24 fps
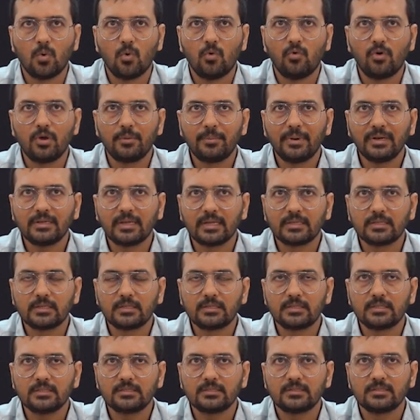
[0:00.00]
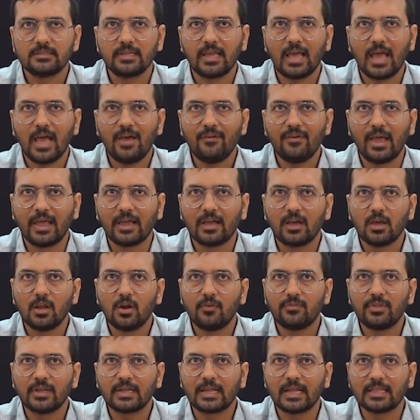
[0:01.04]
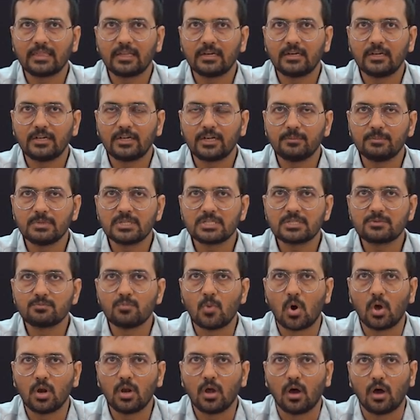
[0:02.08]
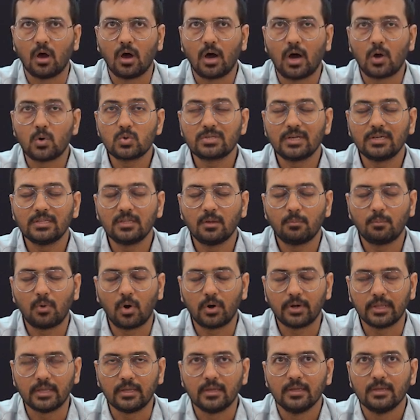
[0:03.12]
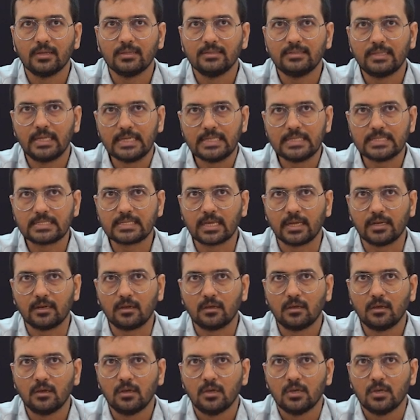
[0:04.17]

Overbent catheters, they have angle of the catheter tip is smaller outside the body than inside.